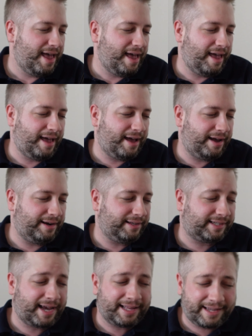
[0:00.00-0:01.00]
And
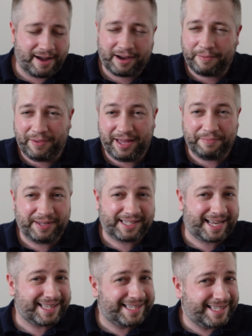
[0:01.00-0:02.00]
it's got tonka bean, but it's
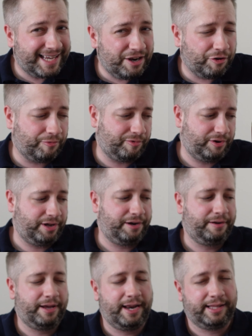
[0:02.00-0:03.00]
got cedar wood,
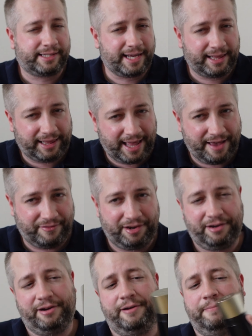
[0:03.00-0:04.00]
and it's got
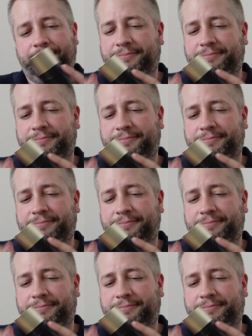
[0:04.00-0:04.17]
lavender.